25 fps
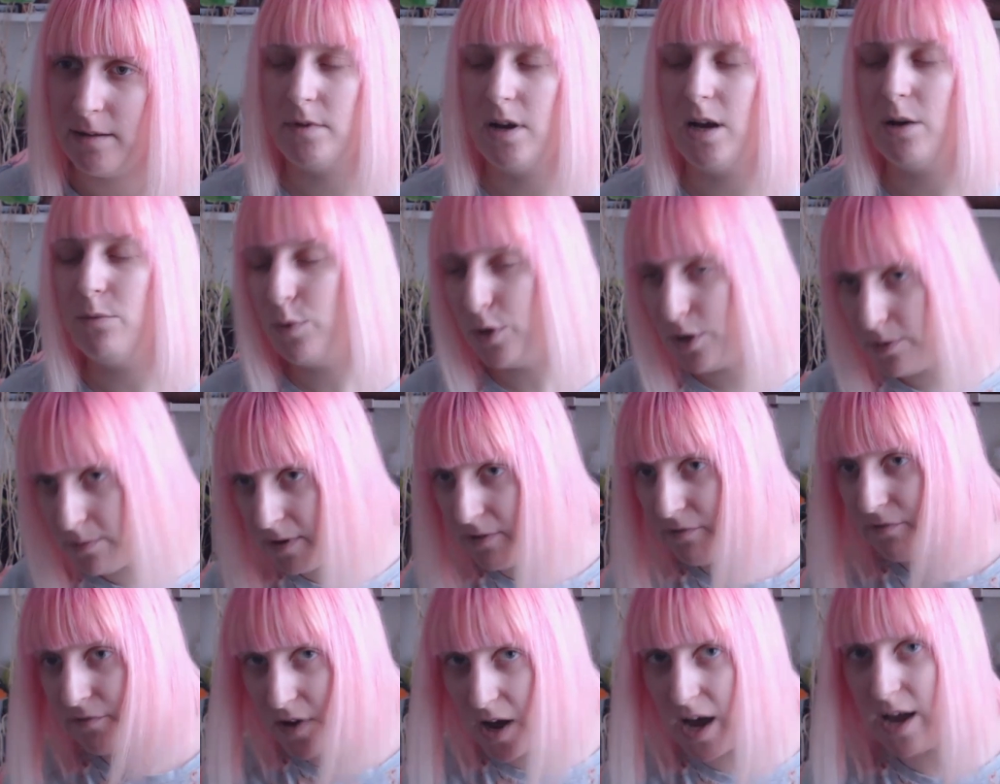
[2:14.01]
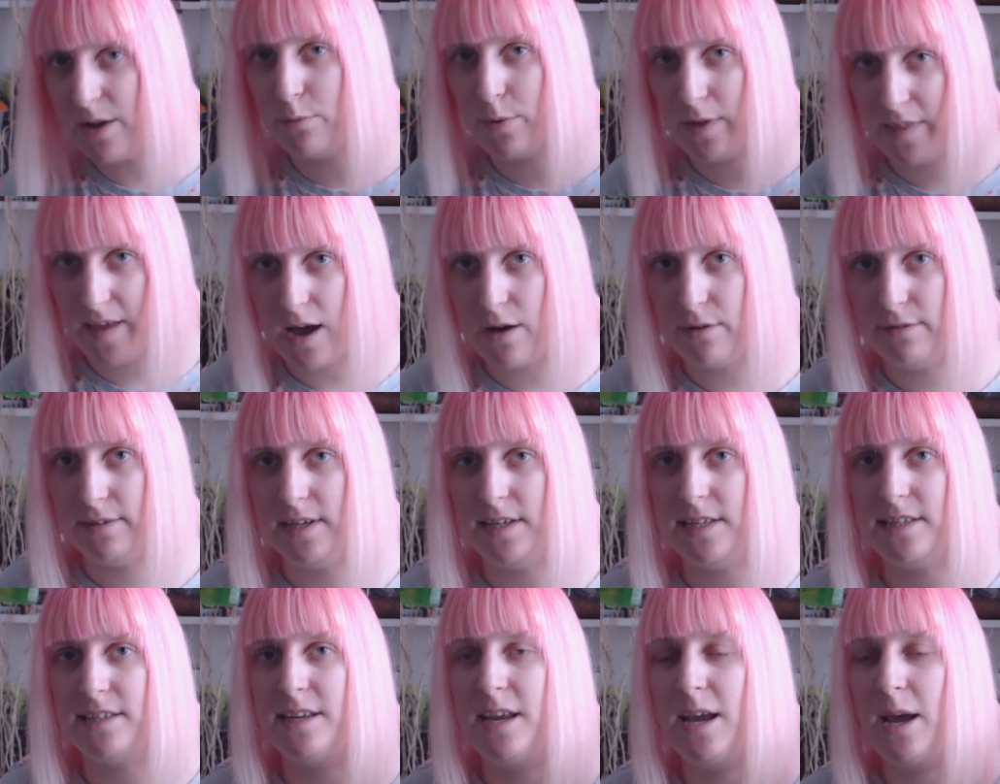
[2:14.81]
I would have been fine without
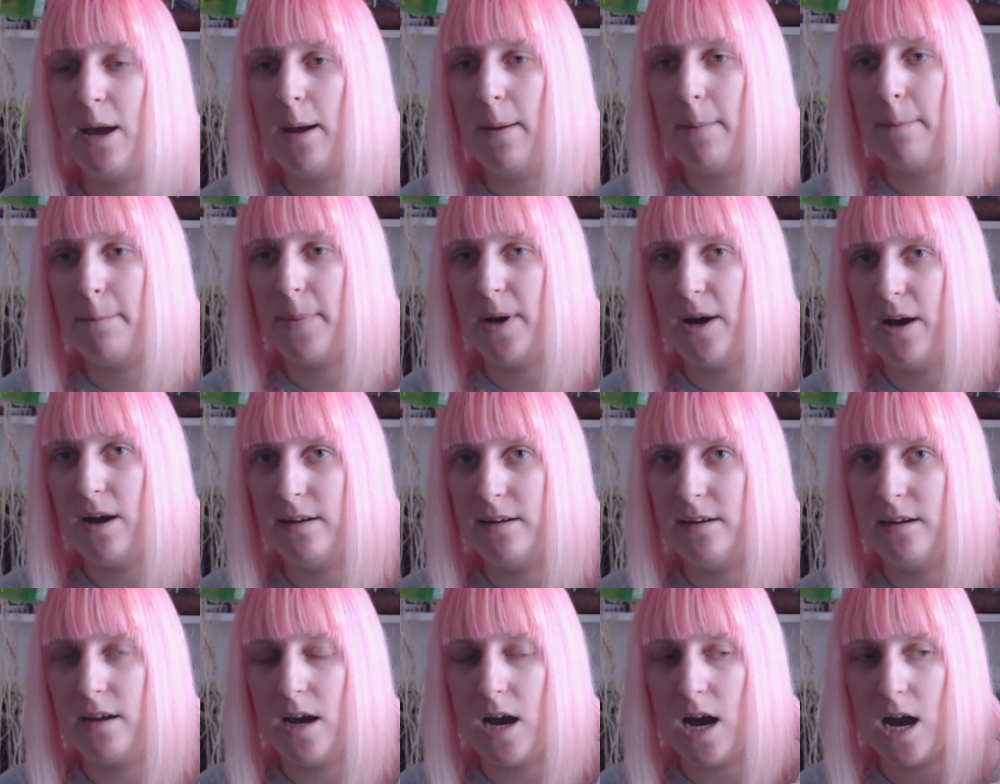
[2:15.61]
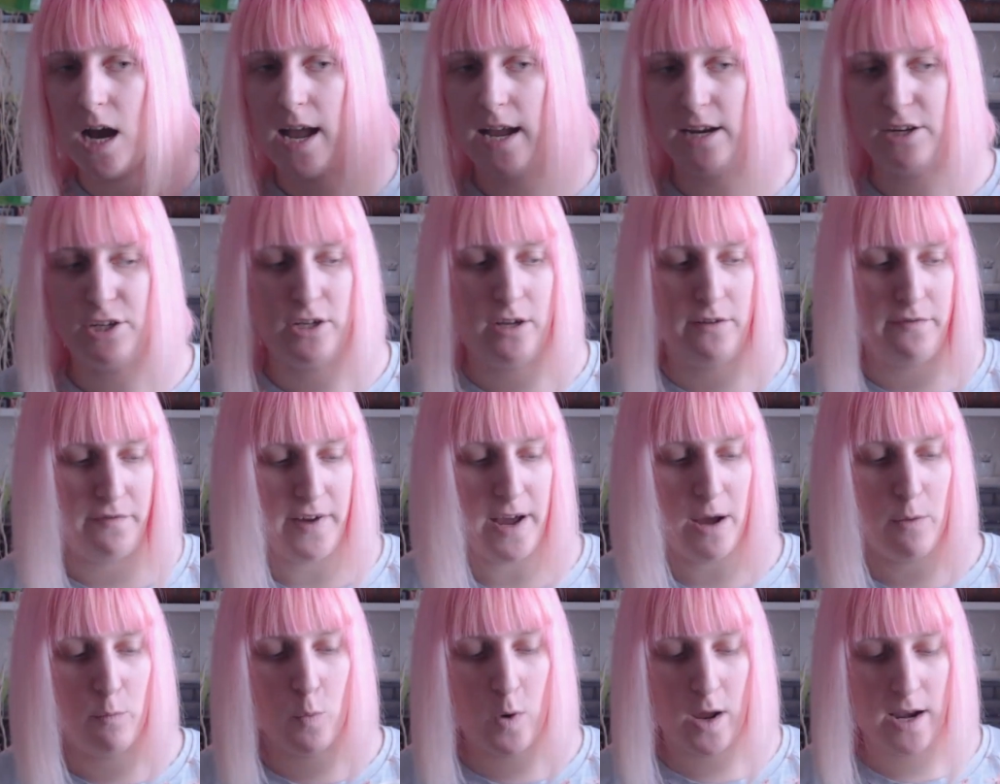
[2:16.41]
this, but I actually
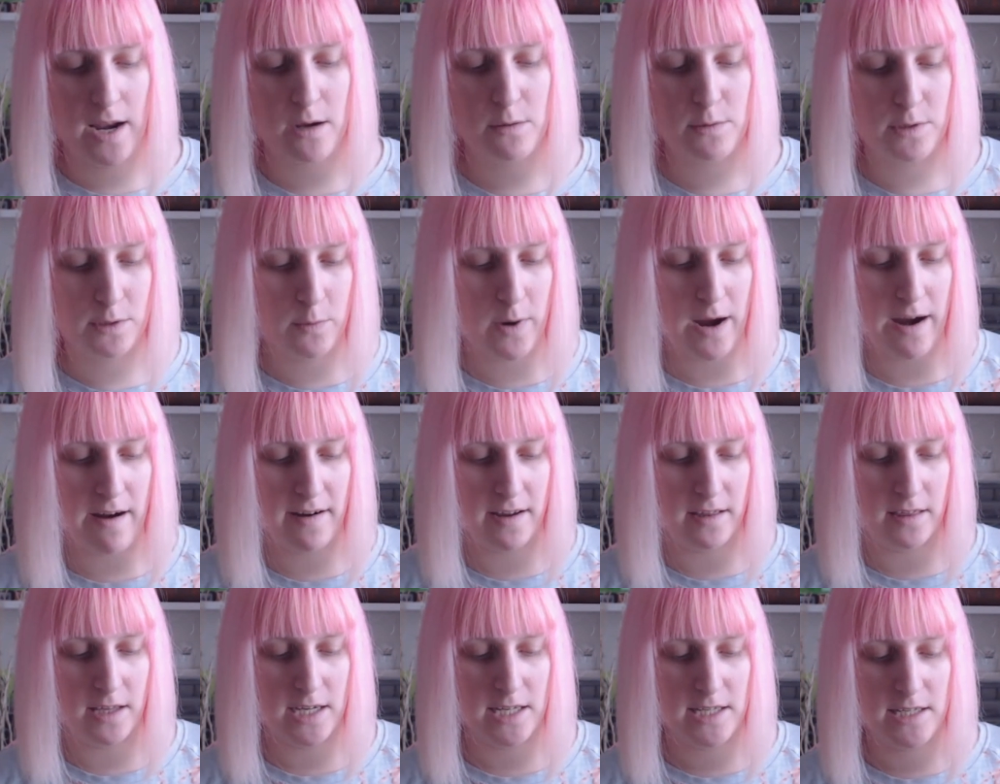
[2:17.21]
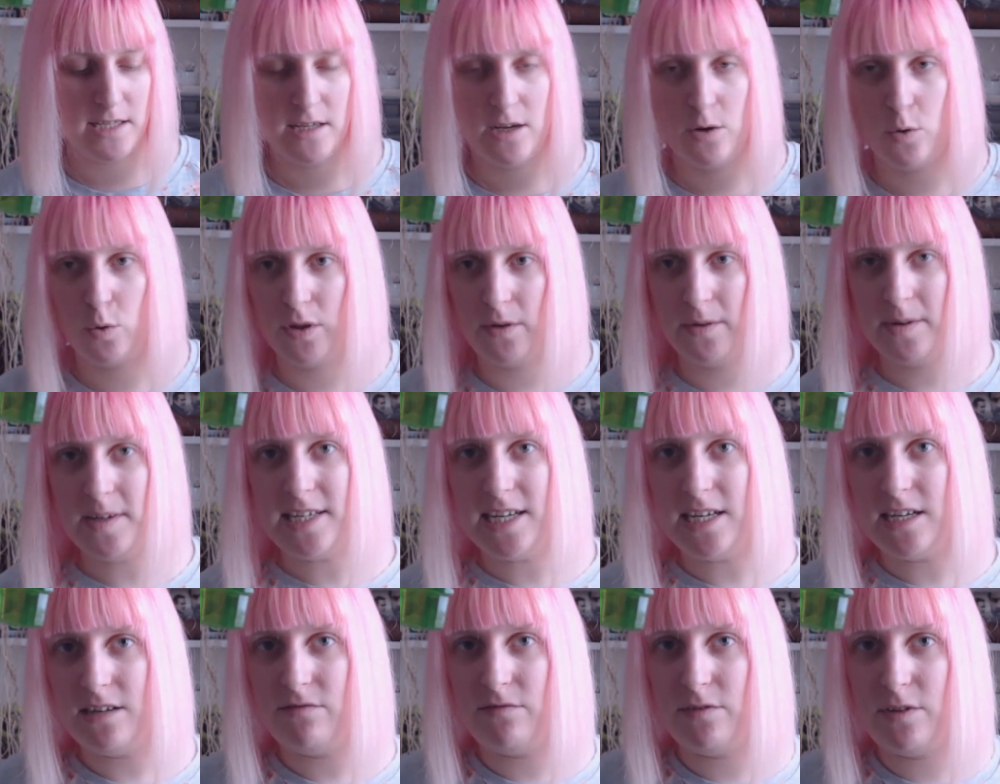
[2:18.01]
found when I was wearing this, although it
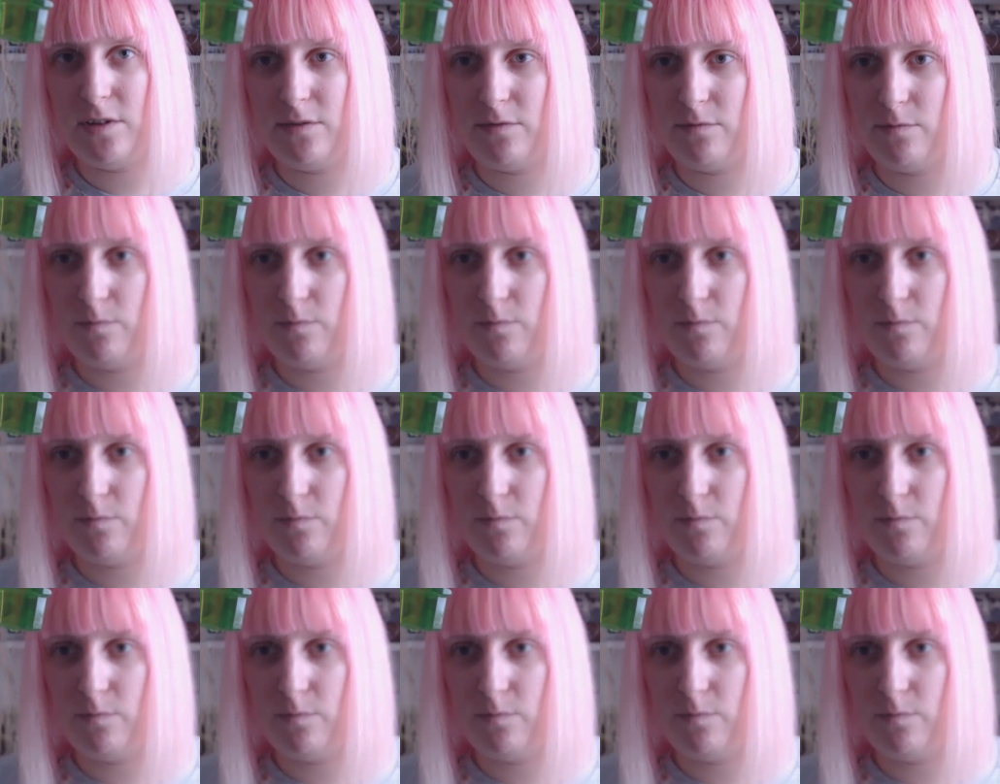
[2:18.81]
didn't